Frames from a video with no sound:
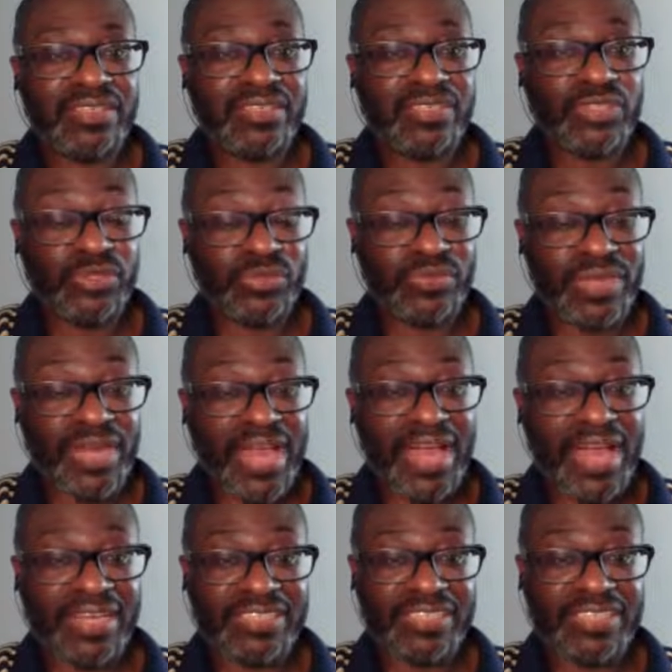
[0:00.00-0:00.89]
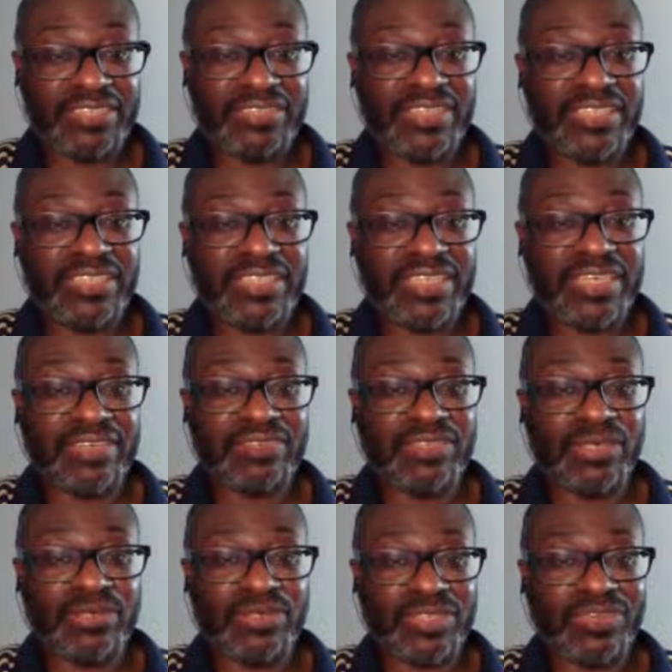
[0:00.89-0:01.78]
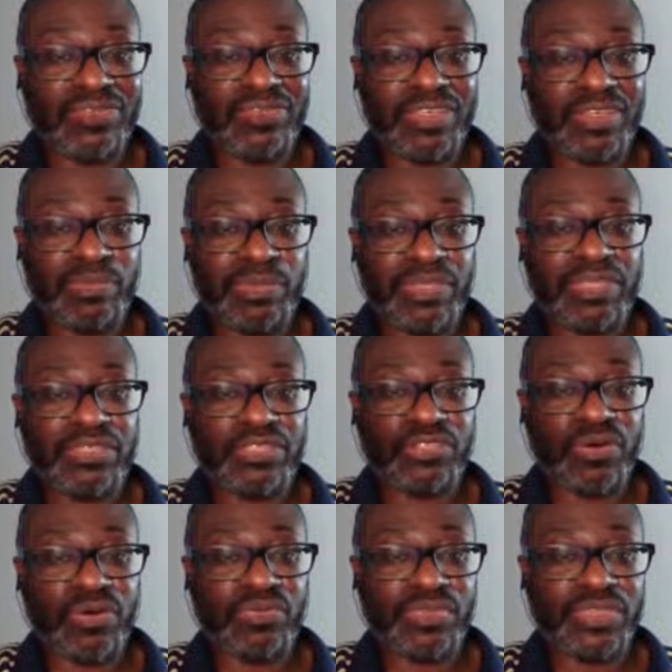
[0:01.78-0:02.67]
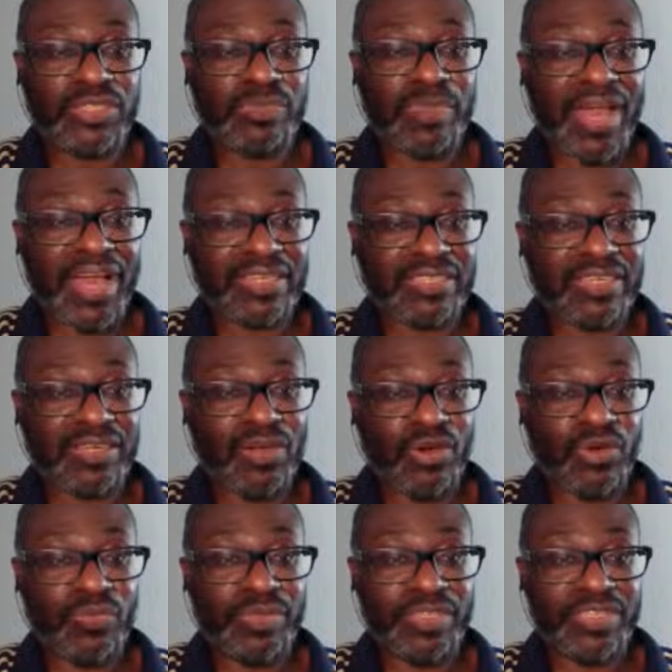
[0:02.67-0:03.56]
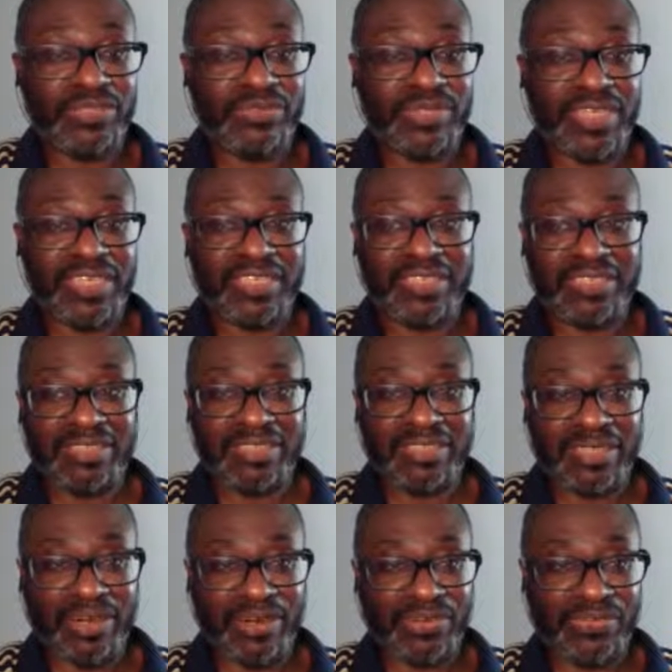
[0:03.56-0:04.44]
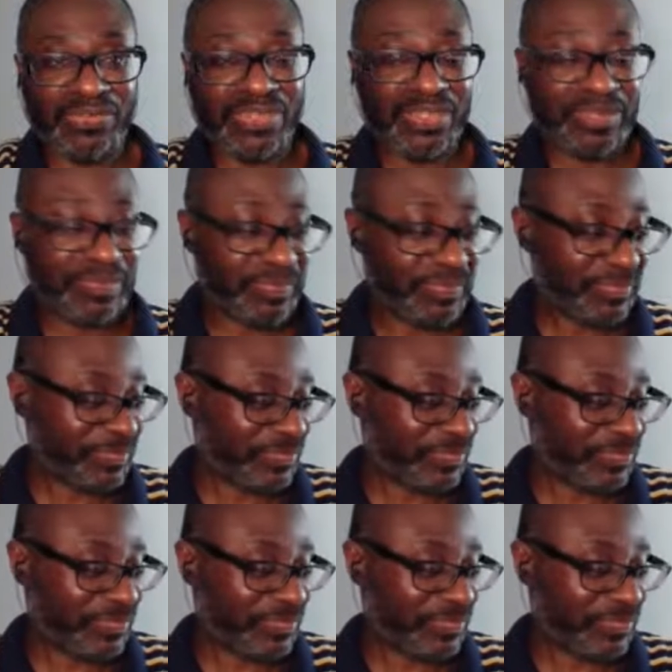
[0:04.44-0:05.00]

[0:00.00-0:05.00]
to Nash, you need to give those MVP trophies back to Kobe. You didn't deserve them.